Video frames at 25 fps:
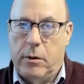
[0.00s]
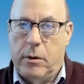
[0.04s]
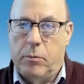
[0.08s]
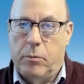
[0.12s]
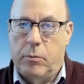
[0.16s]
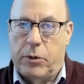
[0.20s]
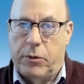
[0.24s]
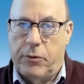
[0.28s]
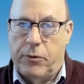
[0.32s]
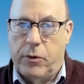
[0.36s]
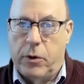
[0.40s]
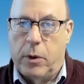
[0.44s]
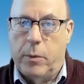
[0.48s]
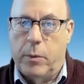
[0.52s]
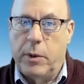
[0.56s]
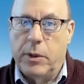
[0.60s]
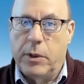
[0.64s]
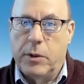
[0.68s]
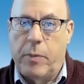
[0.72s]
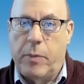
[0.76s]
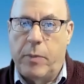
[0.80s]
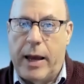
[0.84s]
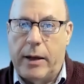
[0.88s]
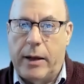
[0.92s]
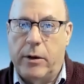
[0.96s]
performance
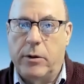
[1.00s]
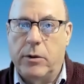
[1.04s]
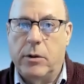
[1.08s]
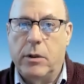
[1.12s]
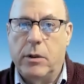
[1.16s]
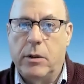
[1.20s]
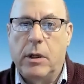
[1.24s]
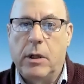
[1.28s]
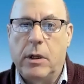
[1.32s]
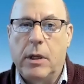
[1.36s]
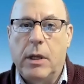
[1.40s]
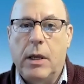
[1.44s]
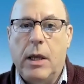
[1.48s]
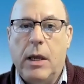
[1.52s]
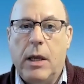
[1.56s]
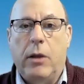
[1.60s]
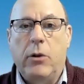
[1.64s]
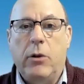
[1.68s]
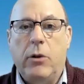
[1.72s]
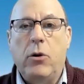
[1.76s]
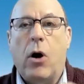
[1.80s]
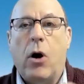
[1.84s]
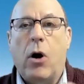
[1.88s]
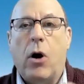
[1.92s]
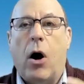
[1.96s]
patterns, and
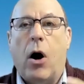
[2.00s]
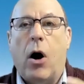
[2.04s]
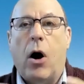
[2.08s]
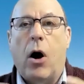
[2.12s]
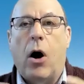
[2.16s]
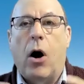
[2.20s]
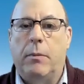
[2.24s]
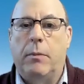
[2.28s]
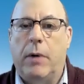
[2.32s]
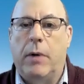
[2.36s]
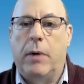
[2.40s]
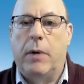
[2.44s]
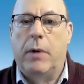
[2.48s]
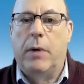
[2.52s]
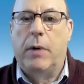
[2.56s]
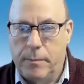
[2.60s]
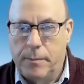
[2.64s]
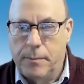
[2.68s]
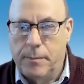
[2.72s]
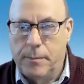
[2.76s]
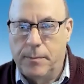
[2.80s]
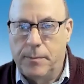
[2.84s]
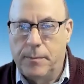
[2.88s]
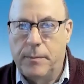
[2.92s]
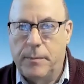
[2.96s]
optimize them.
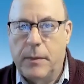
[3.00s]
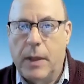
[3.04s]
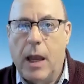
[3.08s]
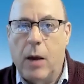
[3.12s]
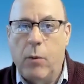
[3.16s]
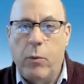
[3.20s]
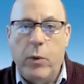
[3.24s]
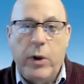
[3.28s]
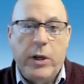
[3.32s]
And we